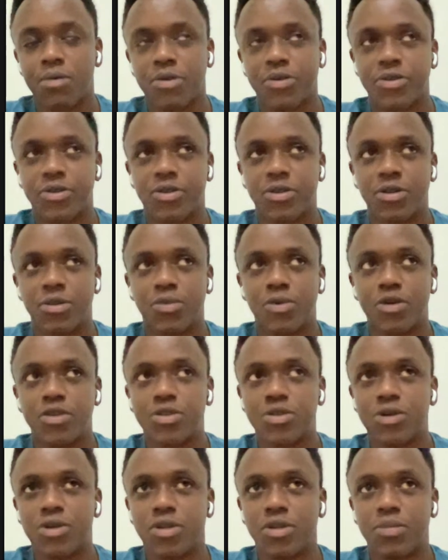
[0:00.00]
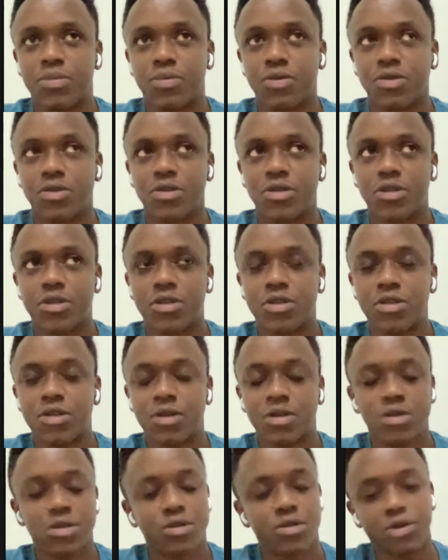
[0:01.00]
Basically, once you're in the process,
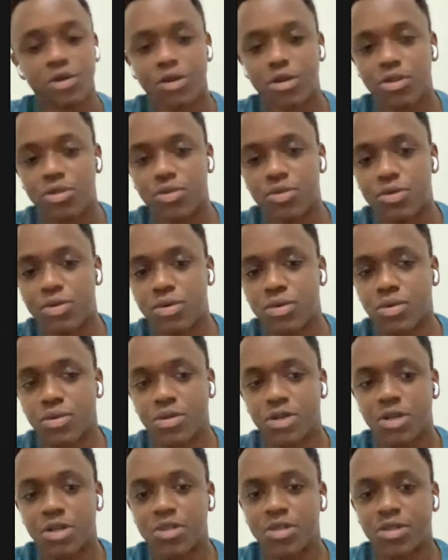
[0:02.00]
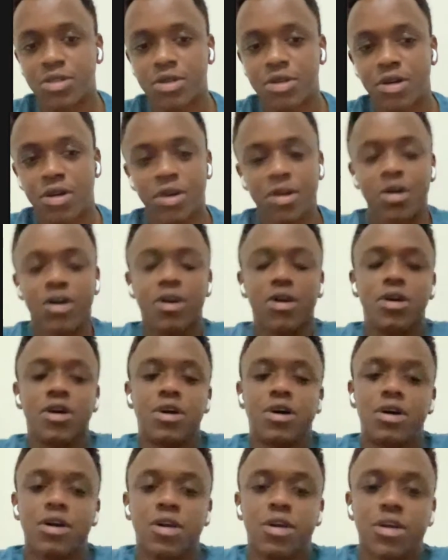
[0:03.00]
talking to recruiters,
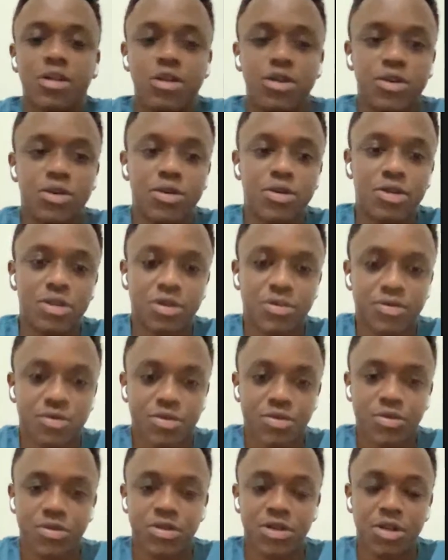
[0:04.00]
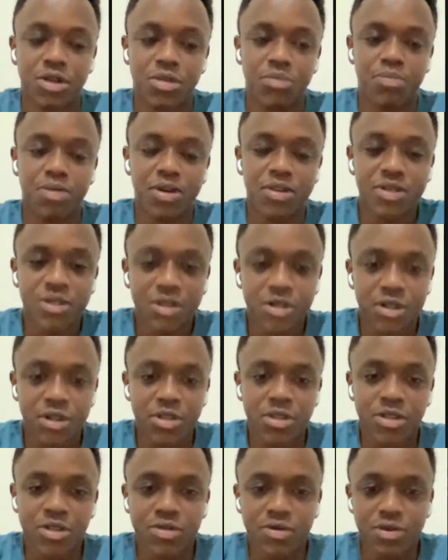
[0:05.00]
getting your interviews and passing
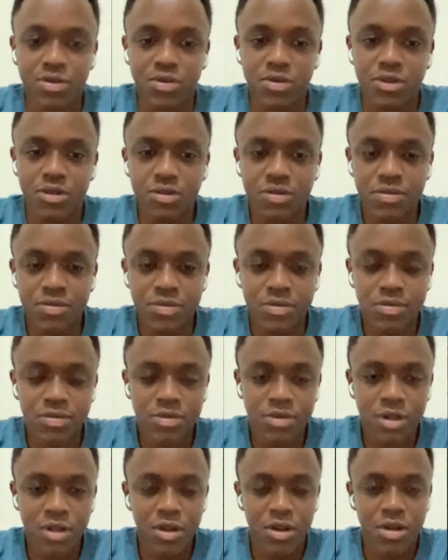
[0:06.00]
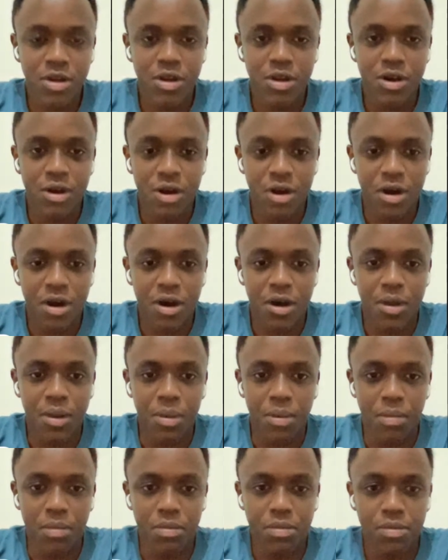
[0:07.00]
the interviews.
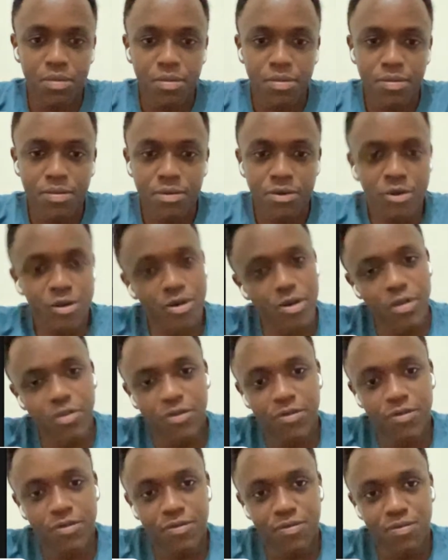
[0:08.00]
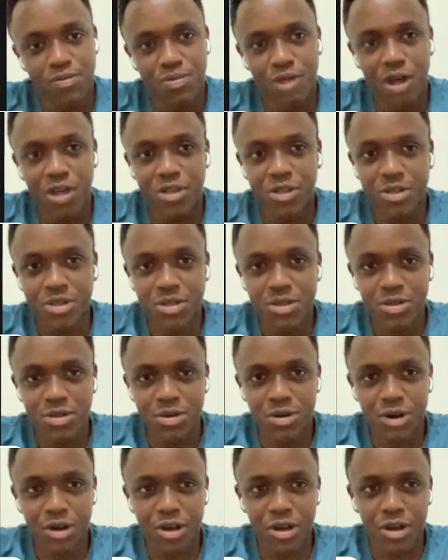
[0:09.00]
So if that's
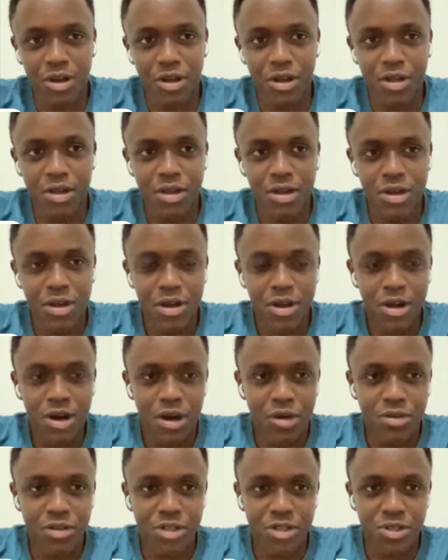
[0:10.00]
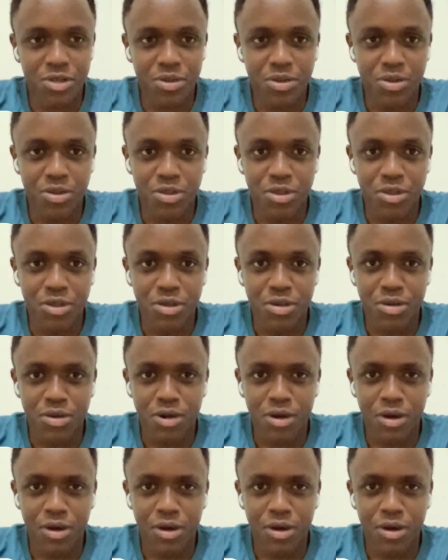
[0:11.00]
okay, I'll just continue.